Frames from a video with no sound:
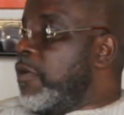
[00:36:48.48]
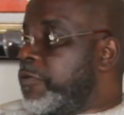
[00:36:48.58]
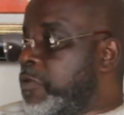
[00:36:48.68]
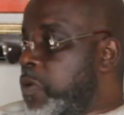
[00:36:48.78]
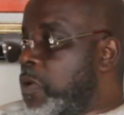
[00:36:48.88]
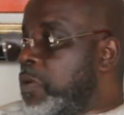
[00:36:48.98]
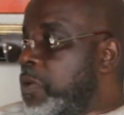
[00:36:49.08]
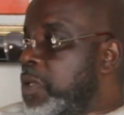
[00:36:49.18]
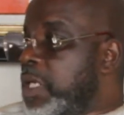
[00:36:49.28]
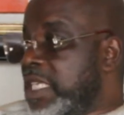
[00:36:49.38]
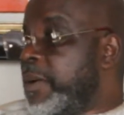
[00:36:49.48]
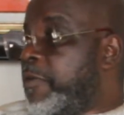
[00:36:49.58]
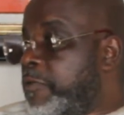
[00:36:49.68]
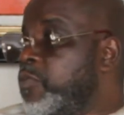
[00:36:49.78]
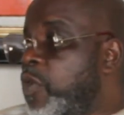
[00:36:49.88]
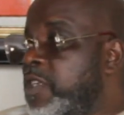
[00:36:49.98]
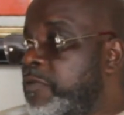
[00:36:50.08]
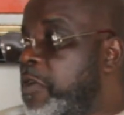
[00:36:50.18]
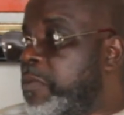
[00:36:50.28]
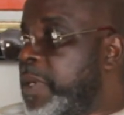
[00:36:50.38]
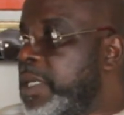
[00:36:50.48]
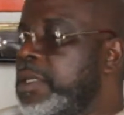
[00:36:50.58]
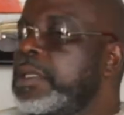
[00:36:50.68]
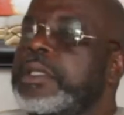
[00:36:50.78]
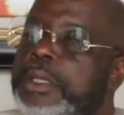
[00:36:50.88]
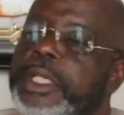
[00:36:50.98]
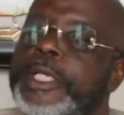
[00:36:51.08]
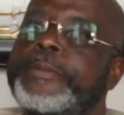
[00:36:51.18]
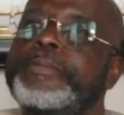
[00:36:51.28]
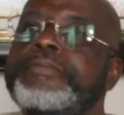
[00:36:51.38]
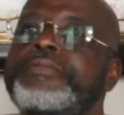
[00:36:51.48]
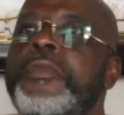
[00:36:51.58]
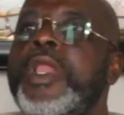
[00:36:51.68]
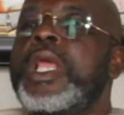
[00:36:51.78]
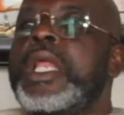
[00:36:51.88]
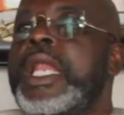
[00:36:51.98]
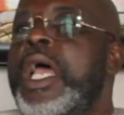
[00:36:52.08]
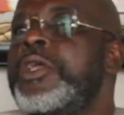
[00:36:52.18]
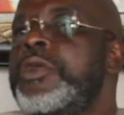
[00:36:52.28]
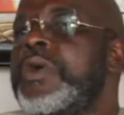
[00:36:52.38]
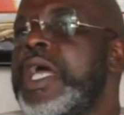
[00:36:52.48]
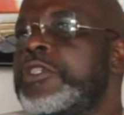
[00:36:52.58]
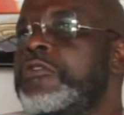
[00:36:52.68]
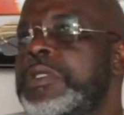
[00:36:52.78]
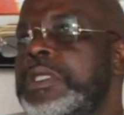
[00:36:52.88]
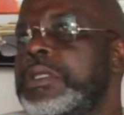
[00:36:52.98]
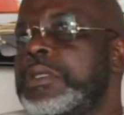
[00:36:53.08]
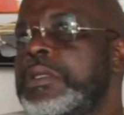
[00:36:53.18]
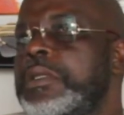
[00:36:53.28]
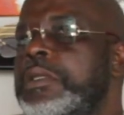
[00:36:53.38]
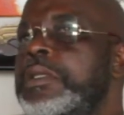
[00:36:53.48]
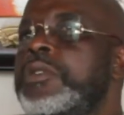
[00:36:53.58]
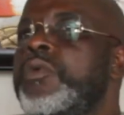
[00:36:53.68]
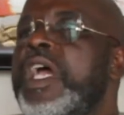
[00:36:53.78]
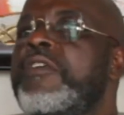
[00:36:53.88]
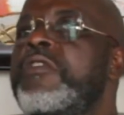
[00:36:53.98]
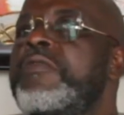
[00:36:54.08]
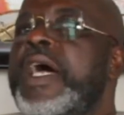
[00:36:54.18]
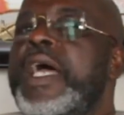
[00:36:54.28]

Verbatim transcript: of football. It's about football development. Okay. Now you look at coaches. We have over